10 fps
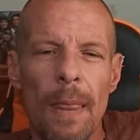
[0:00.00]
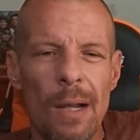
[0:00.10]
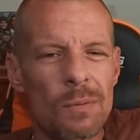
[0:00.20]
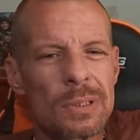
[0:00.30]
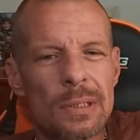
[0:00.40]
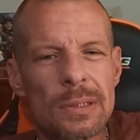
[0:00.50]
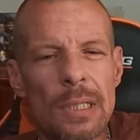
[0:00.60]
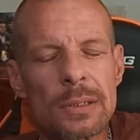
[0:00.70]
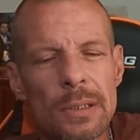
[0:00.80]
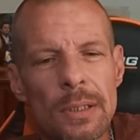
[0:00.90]
and was
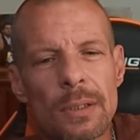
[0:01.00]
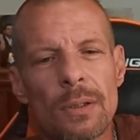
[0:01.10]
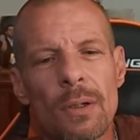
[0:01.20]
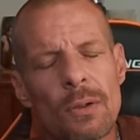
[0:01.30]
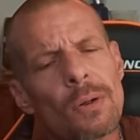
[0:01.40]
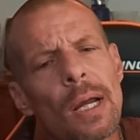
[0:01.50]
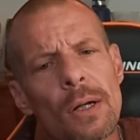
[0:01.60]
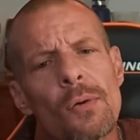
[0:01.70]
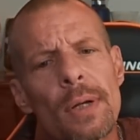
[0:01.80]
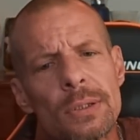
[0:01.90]
essentially, kind
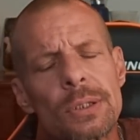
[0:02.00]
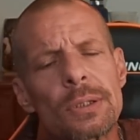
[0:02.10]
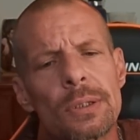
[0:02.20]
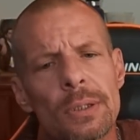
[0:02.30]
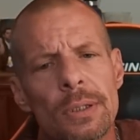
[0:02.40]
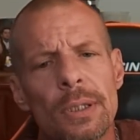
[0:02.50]
of questioned,